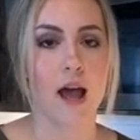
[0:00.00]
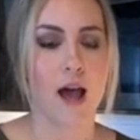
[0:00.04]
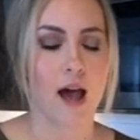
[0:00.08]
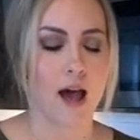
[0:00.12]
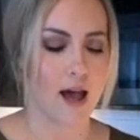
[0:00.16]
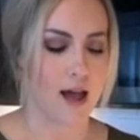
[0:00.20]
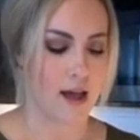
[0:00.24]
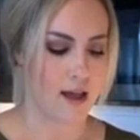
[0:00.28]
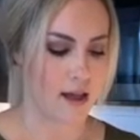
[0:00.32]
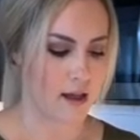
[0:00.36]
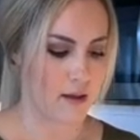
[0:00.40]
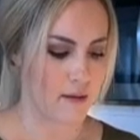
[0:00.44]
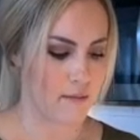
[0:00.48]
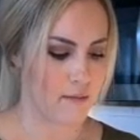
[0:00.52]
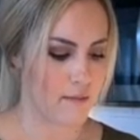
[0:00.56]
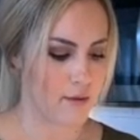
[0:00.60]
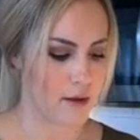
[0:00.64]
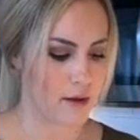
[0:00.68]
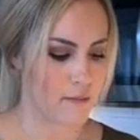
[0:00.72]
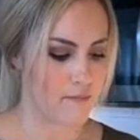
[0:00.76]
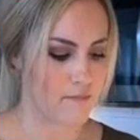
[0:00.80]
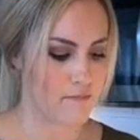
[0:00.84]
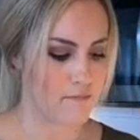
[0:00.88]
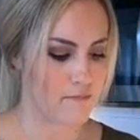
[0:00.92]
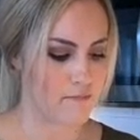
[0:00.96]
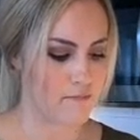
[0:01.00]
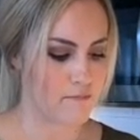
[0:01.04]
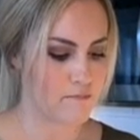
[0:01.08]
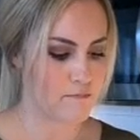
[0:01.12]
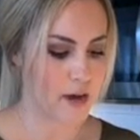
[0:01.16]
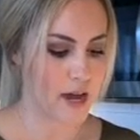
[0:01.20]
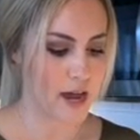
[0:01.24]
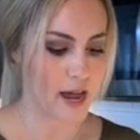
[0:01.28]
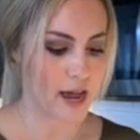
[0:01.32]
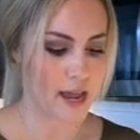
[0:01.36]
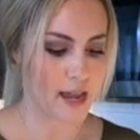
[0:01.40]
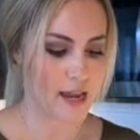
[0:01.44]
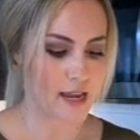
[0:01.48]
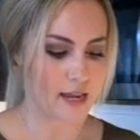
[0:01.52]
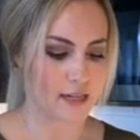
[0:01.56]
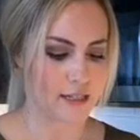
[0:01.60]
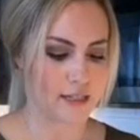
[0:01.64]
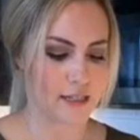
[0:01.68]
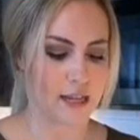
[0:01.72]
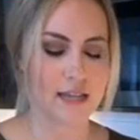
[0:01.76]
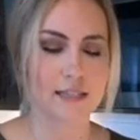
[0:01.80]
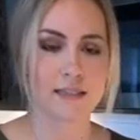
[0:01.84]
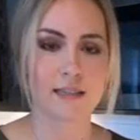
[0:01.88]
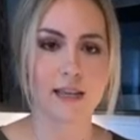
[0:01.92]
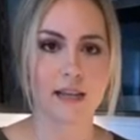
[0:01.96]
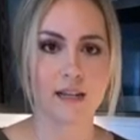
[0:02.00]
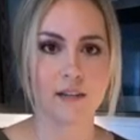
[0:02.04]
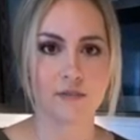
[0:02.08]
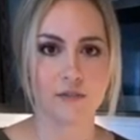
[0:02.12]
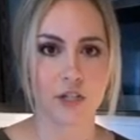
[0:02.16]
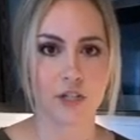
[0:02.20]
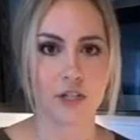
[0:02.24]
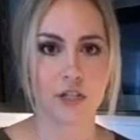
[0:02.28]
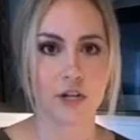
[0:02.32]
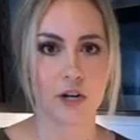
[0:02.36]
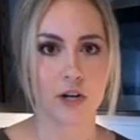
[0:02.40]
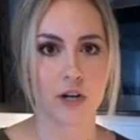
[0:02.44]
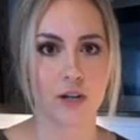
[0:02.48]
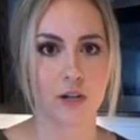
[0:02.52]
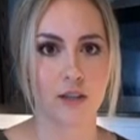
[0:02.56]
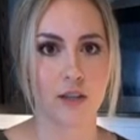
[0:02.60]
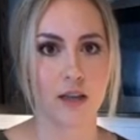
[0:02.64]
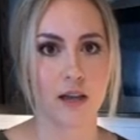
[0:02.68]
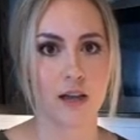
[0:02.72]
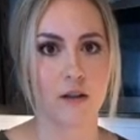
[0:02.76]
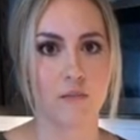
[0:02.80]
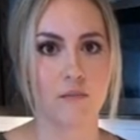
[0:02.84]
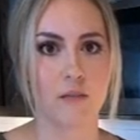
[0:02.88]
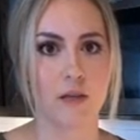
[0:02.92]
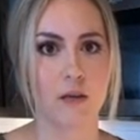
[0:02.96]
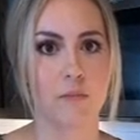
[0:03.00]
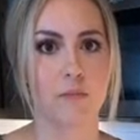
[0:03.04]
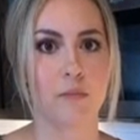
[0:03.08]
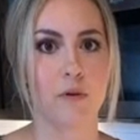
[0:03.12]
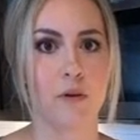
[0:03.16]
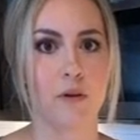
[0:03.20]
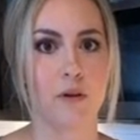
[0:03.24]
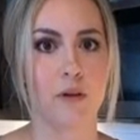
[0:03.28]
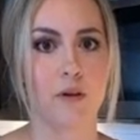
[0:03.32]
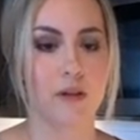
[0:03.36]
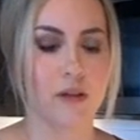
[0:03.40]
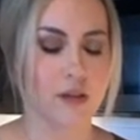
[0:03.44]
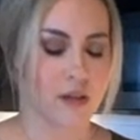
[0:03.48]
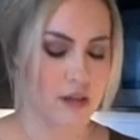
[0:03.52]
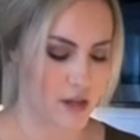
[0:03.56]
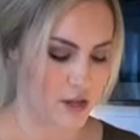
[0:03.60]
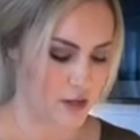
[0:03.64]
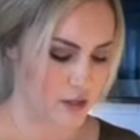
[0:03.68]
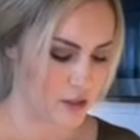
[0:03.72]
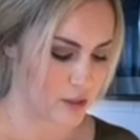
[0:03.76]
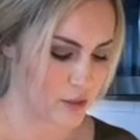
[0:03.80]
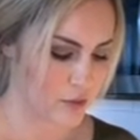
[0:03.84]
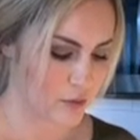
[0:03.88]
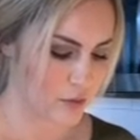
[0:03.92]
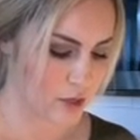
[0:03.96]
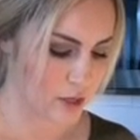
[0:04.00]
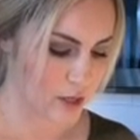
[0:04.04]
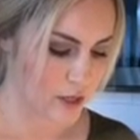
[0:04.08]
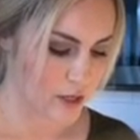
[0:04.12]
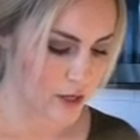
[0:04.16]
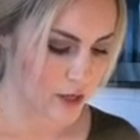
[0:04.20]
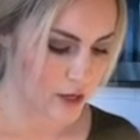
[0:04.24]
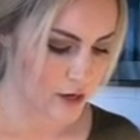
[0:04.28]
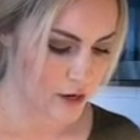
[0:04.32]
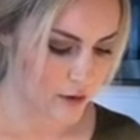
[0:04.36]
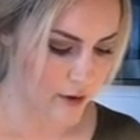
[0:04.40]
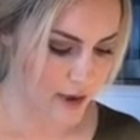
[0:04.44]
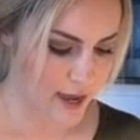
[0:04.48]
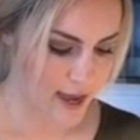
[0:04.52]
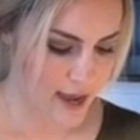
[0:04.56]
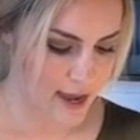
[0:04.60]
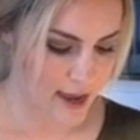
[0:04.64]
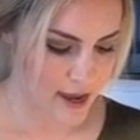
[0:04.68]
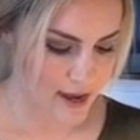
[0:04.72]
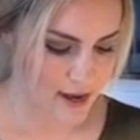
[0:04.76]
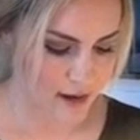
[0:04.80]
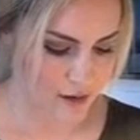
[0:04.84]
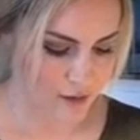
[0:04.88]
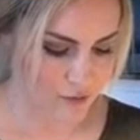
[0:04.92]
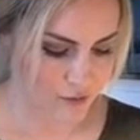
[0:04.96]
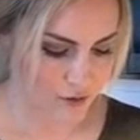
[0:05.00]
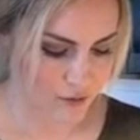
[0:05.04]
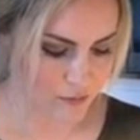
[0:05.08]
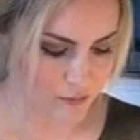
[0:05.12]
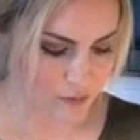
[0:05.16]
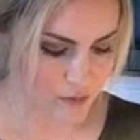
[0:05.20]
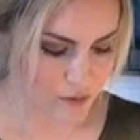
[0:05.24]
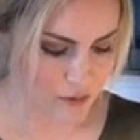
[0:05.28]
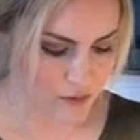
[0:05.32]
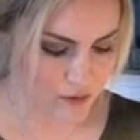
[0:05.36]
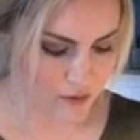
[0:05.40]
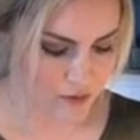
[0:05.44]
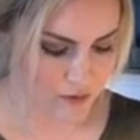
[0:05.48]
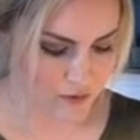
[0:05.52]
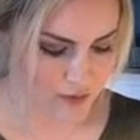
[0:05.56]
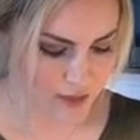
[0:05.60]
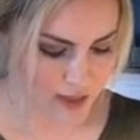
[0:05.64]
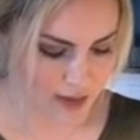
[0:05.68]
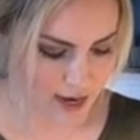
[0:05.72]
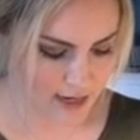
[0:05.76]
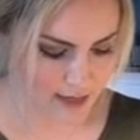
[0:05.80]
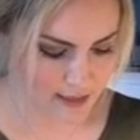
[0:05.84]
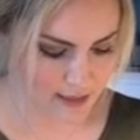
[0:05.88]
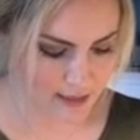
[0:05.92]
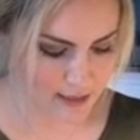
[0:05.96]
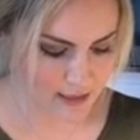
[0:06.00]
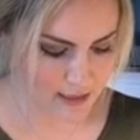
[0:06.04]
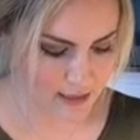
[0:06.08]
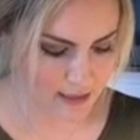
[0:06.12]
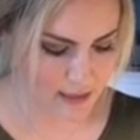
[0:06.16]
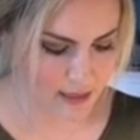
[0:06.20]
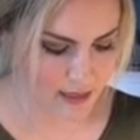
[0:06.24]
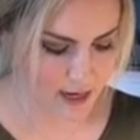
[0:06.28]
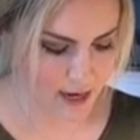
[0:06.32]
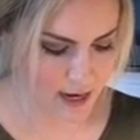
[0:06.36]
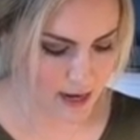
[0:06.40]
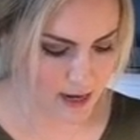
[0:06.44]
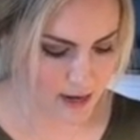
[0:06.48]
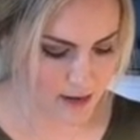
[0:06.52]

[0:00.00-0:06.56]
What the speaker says: But it does kind of deter a lot of people. So we're gonna go ahead and remove that skin.